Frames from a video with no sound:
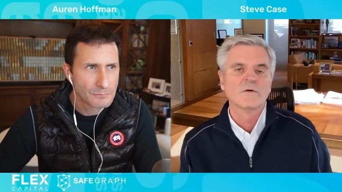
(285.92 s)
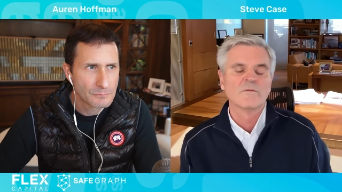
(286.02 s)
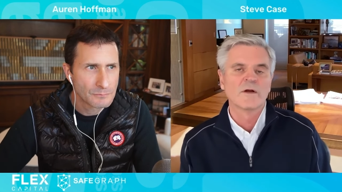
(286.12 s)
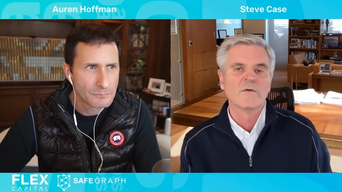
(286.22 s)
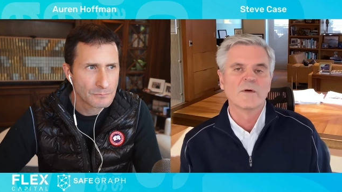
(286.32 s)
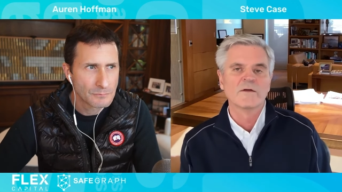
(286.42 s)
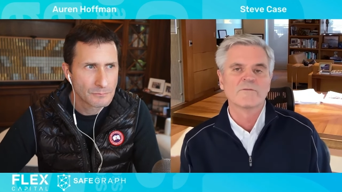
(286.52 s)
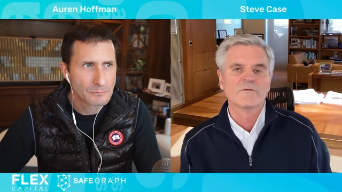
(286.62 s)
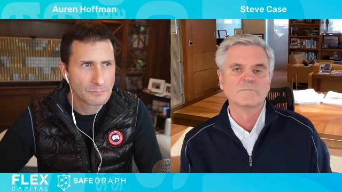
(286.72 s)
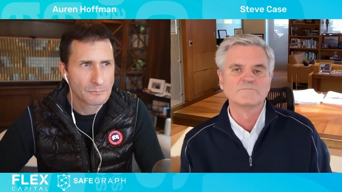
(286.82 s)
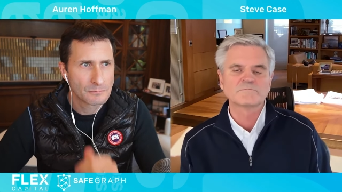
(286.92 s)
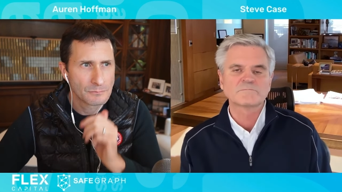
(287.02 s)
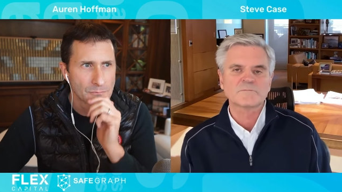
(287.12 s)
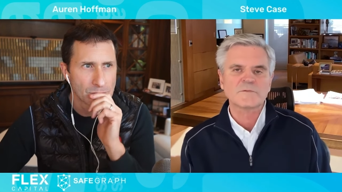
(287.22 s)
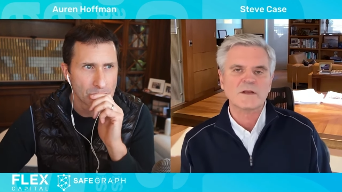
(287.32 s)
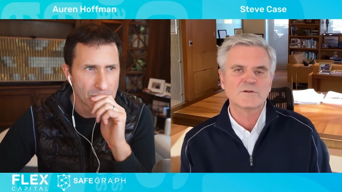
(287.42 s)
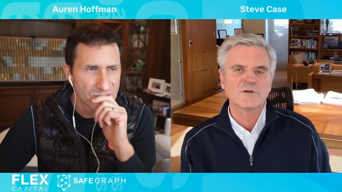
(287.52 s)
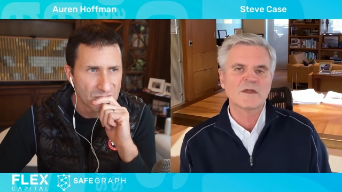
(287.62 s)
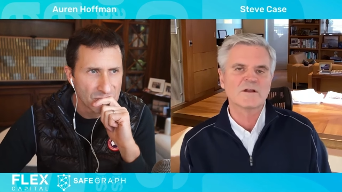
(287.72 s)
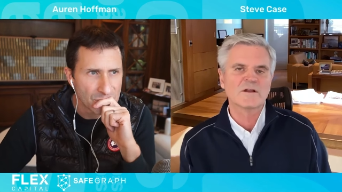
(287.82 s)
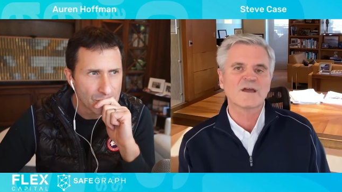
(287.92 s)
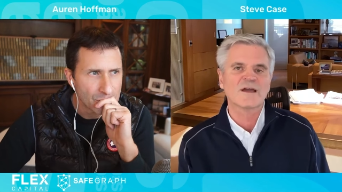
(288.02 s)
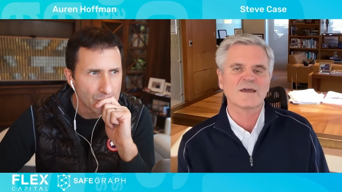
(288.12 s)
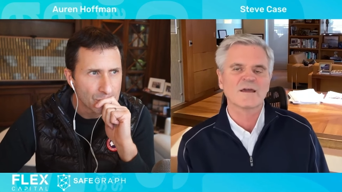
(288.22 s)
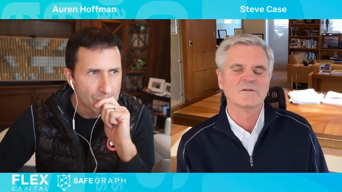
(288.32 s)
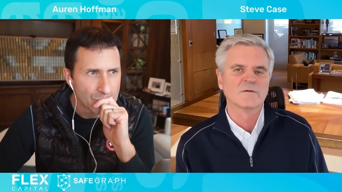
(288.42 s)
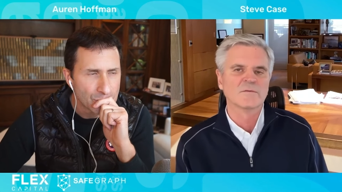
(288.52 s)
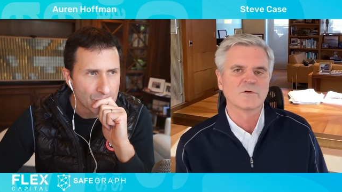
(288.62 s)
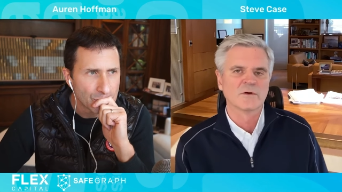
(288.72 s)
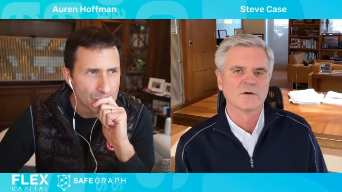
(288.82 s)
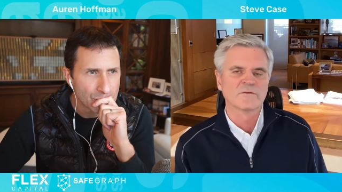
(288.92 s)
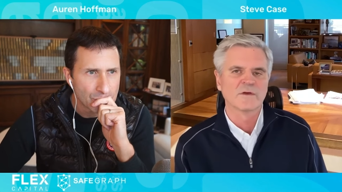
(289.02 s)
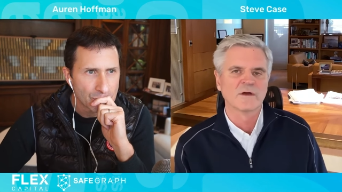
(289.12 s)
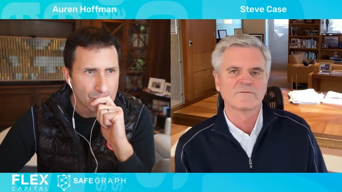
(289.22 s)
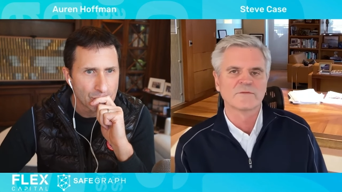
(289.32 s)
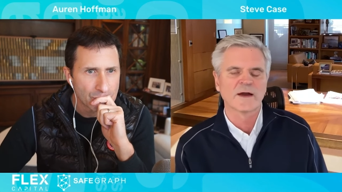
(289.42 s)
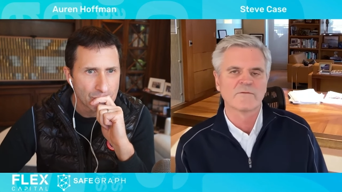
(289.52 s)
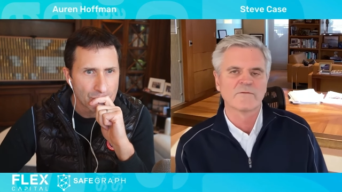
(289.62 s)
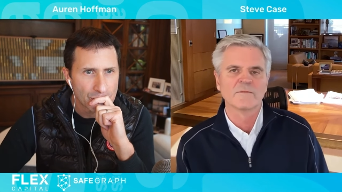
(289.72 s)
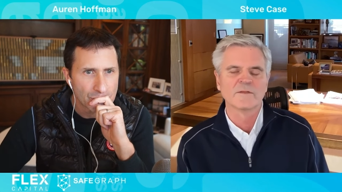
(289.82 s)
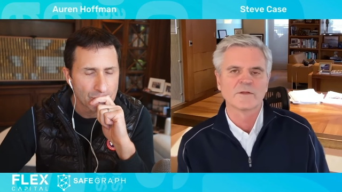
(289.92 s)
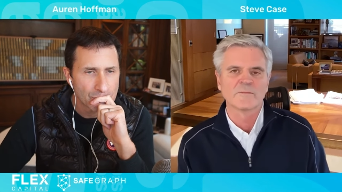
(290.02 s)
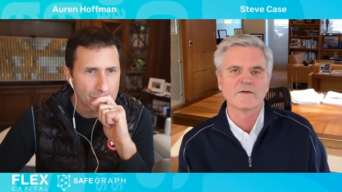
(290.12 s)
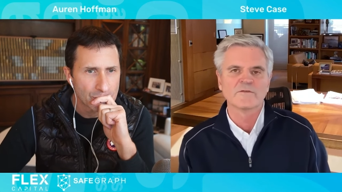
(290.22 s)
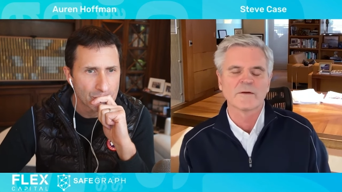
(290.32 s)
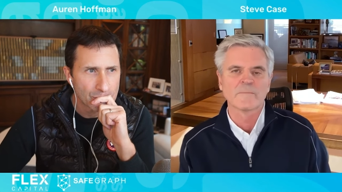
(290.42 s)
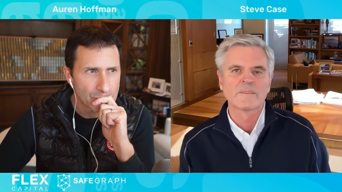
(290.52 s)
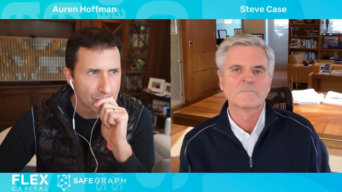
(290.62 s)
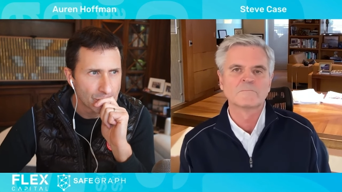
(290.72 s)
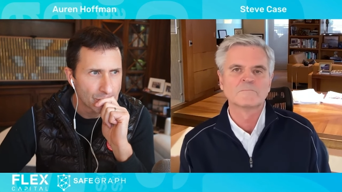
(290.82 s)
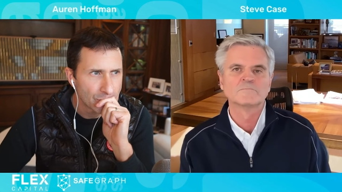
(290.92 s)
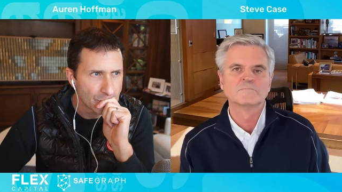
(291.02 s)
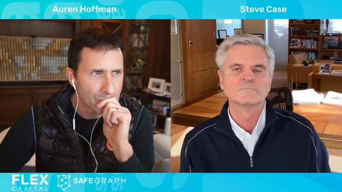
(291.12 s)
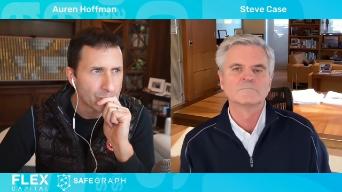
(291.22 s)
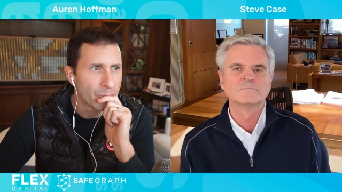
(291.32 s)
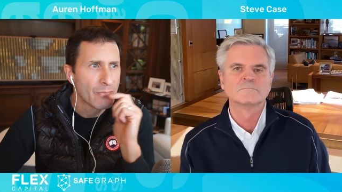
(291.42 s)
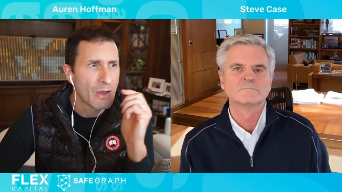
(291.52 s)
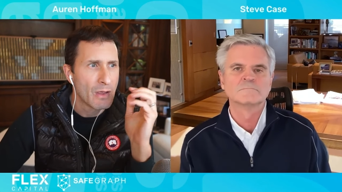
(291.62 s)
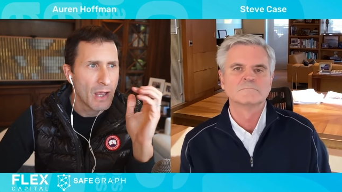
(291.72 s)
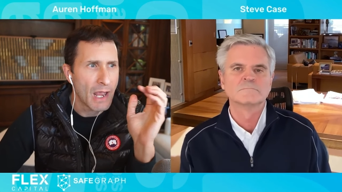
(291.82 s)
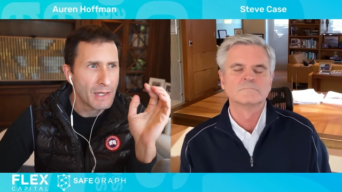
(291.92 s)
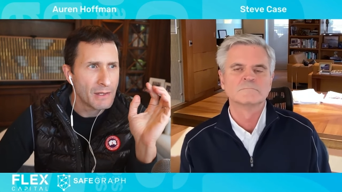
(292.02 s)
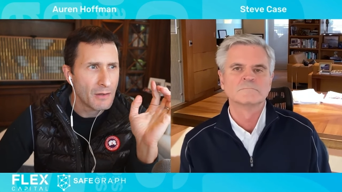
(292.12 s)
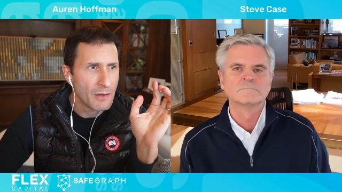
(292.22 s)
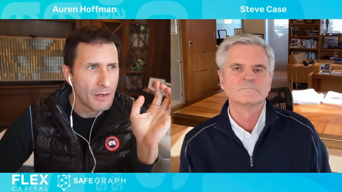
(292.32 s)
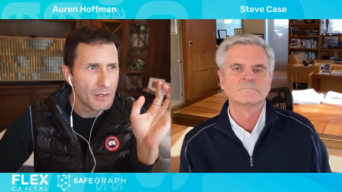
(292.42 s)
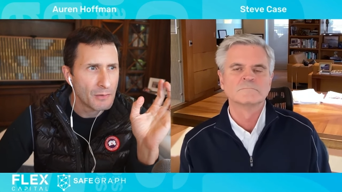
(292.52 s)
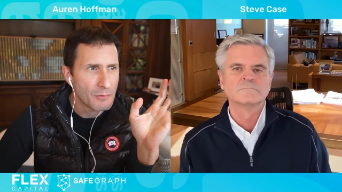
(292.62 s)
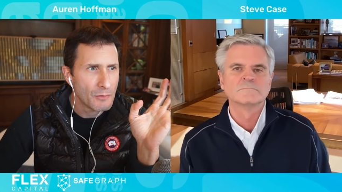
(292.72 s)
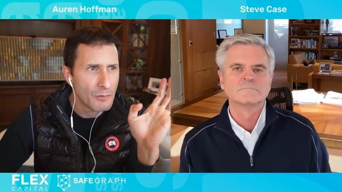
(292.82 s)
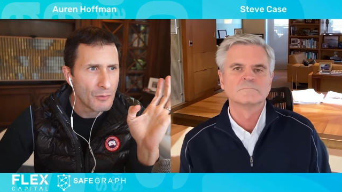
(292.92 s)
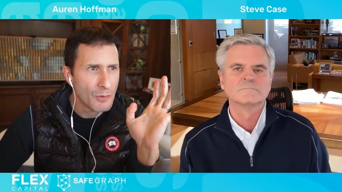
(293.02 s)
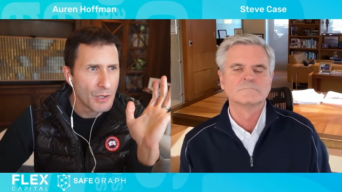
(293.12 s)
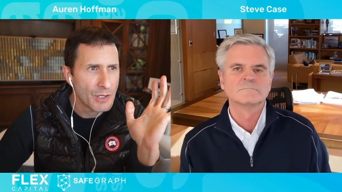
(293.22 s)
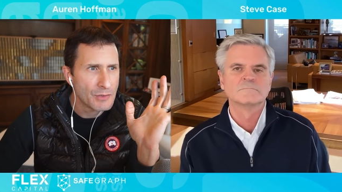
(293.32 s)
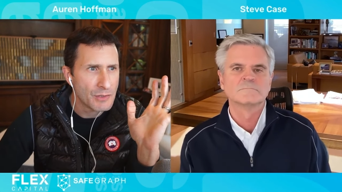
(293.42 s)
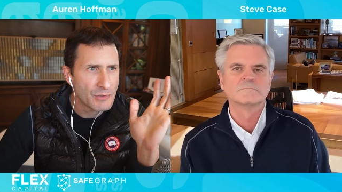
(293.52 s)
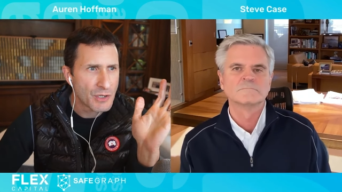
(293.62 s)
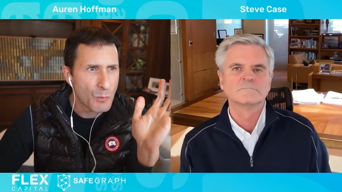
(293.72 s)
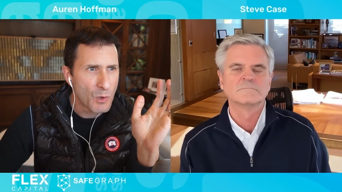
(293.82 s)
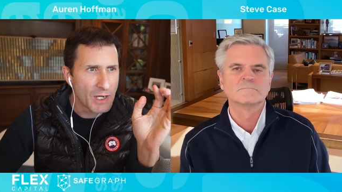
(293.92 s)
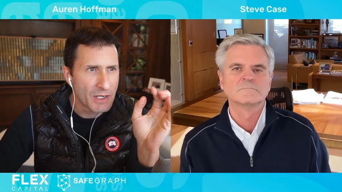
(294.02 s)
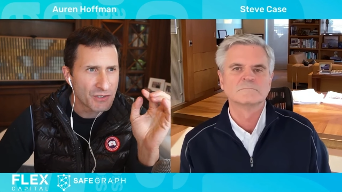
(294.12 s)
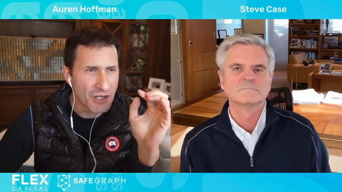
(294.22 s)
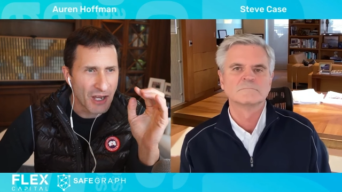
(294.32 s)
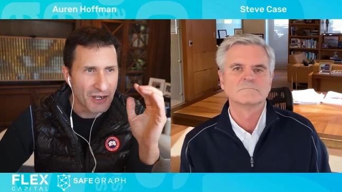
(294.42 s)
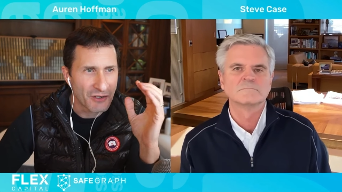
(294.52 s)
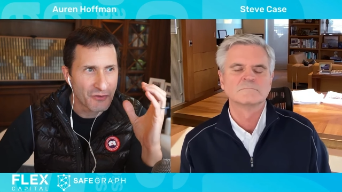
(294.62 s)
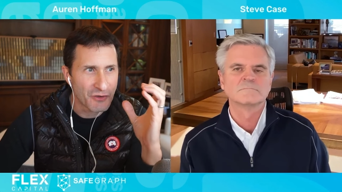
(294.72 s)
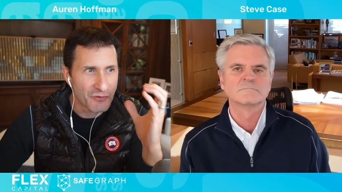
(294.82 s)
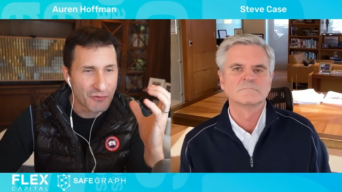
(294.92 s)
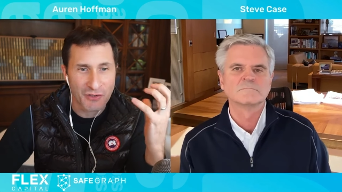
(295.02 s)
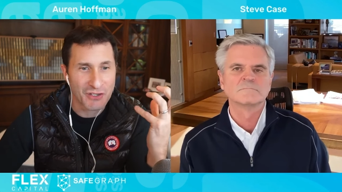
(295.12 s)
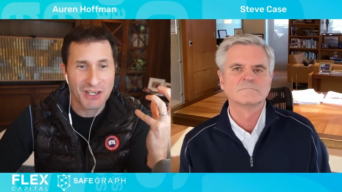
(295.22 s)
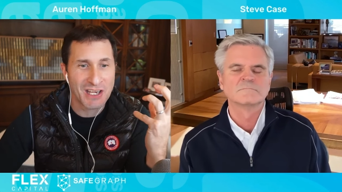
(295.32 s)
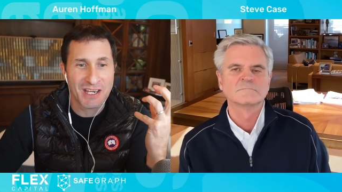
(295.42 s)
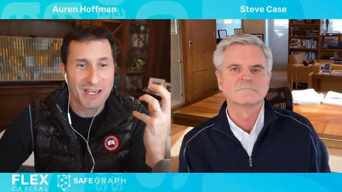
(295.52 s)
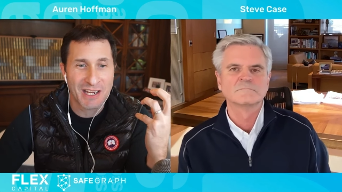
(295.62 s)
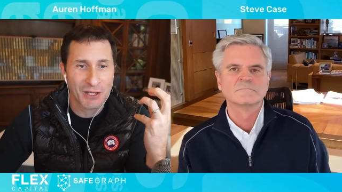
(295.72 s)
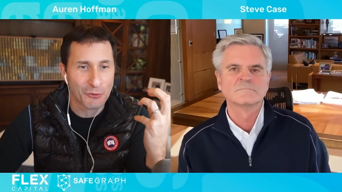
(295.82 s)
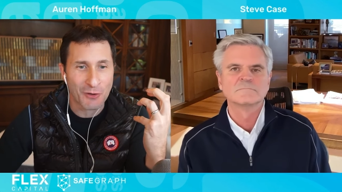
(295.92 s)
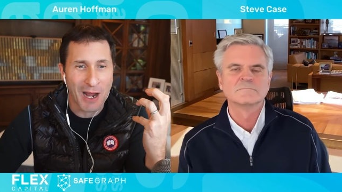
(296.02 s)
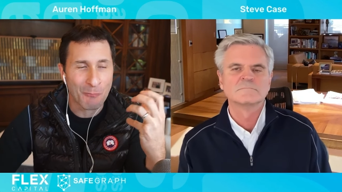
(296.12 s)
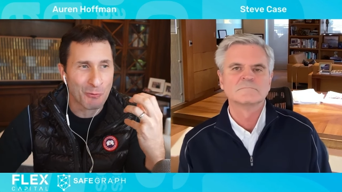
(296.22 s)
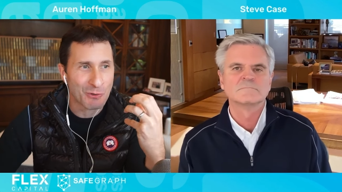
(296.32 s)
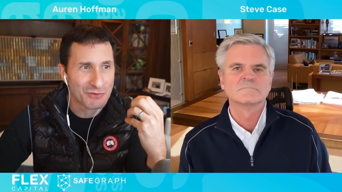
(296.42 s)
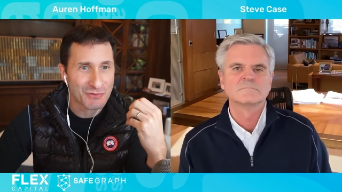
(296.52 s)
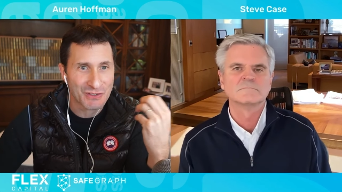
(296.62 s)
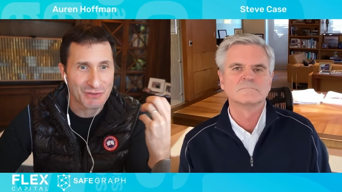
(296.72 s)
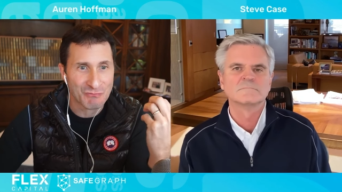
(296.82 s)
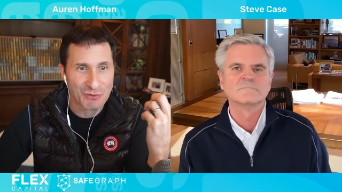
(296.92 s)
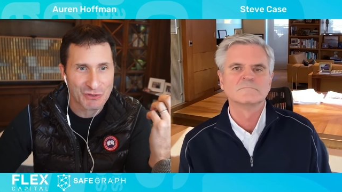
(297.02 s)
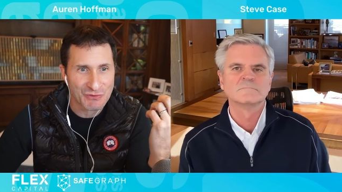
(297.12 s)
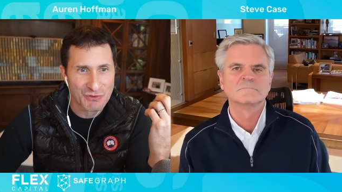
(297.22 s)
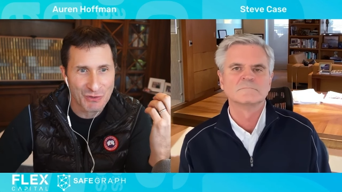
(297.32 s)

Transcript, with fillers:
Speaker 1: moving away from the meter ticking to towards uh, flat rate monthly pricing.
Speaker 2: And and in, in some ways, like the the key killer app was is was